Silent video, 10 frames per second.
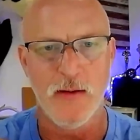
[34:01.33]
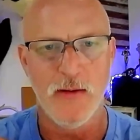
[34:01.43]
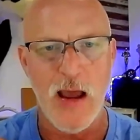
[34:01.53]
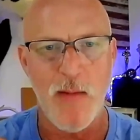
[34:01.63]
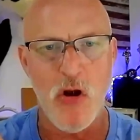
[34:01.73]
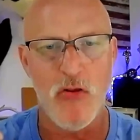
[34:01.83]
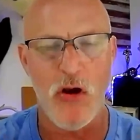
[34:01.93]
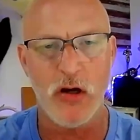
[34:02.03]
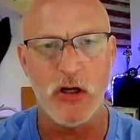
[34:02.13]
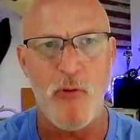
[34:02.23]
I'm no
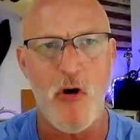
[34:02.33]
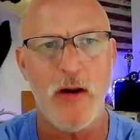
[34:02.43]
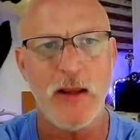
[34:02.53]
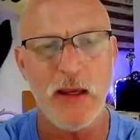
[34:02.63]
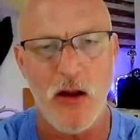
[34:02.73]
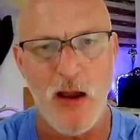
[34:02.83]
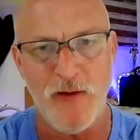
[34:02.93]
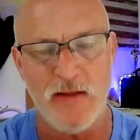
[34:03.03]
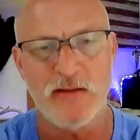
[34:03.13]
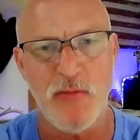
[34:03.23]
longer pawning it off
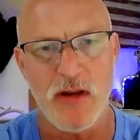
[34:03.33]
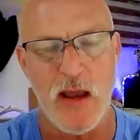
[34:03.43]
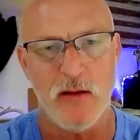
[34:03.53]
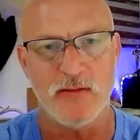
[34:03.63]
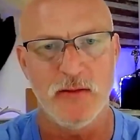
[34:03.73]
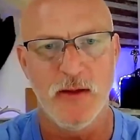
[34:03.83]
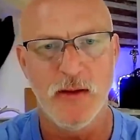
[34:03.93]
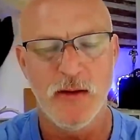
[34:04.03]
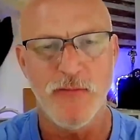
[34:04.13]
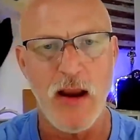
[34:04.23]
on somebody else,
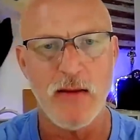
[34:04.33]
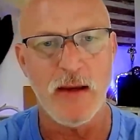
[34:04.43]
right?